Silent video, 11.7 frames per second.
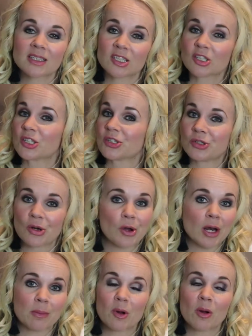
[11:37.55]
so she's not
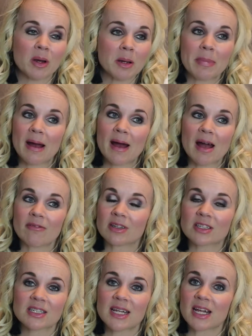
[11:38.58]
going to worry about
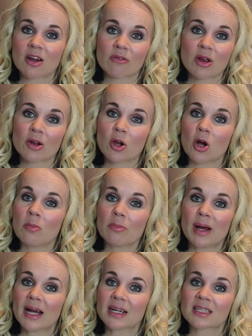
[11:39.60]
having to take her own
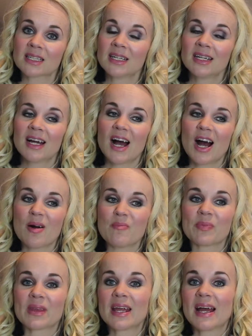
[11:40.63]
compact
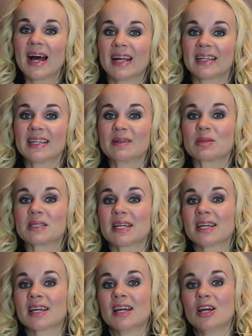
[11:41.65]
and
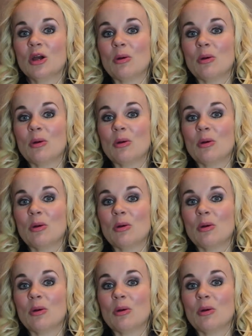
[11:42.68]
lipstick.